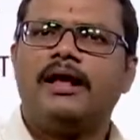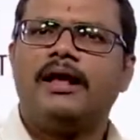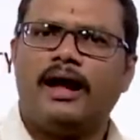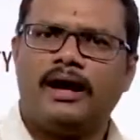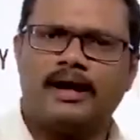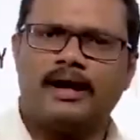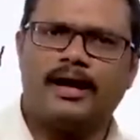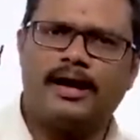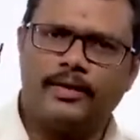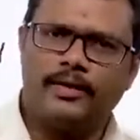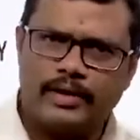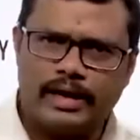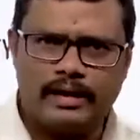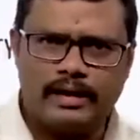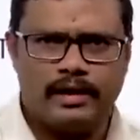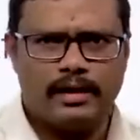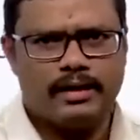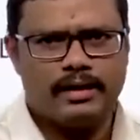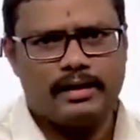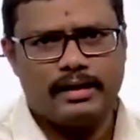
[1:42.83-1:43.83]
and you can
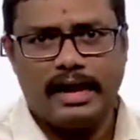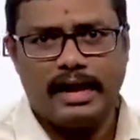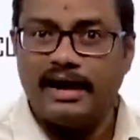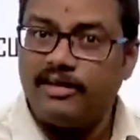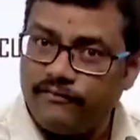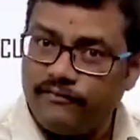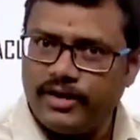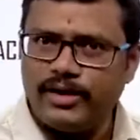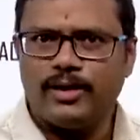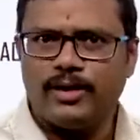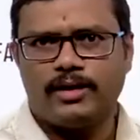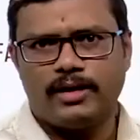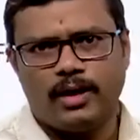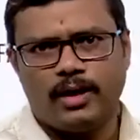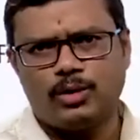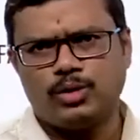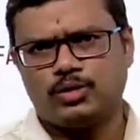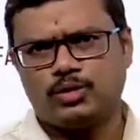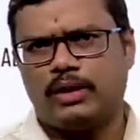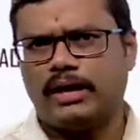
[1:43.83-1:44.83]
clarify your
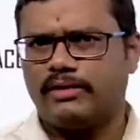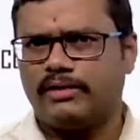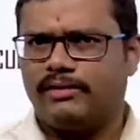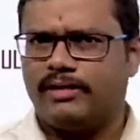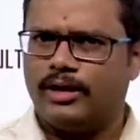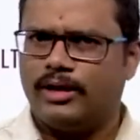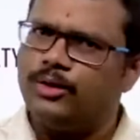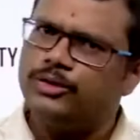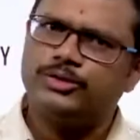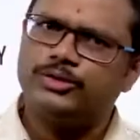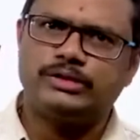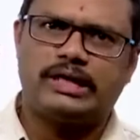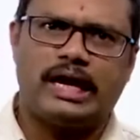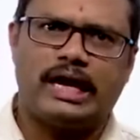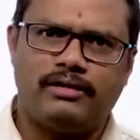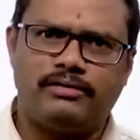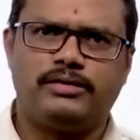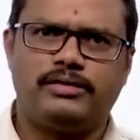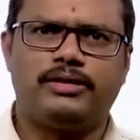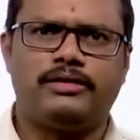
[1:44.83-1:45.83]
doubts, whatever doubts you
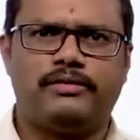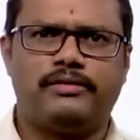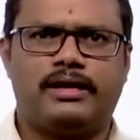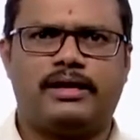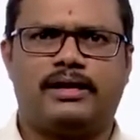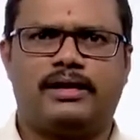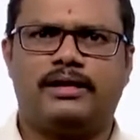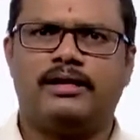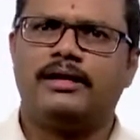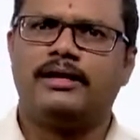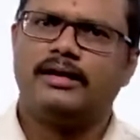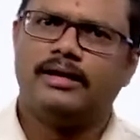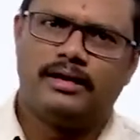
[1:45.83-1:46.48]
have in your